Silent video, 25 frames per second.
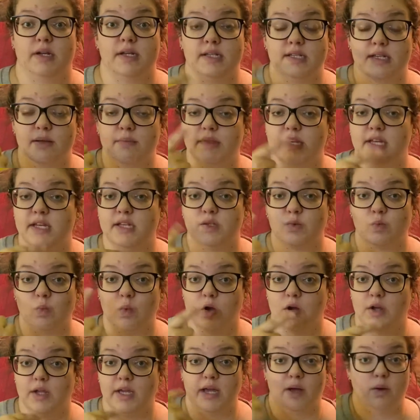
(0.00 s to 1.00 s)
Something is
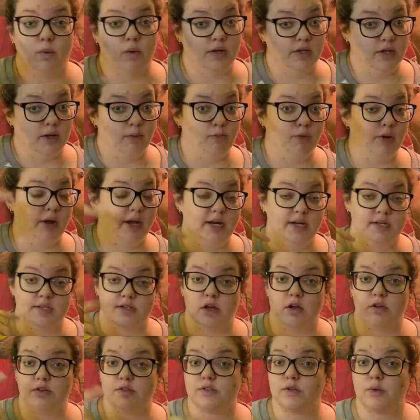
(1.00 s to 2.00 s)
working while your brain is
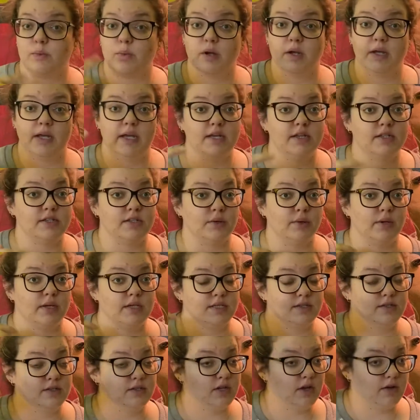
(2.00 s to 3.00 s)
also working, so
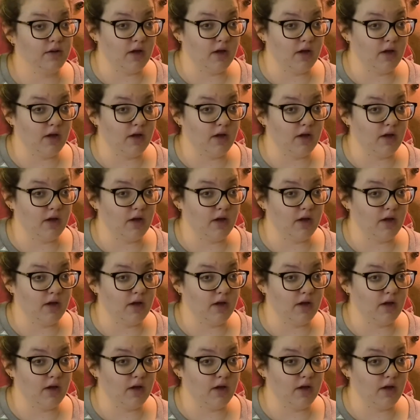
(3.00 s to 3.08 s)
it's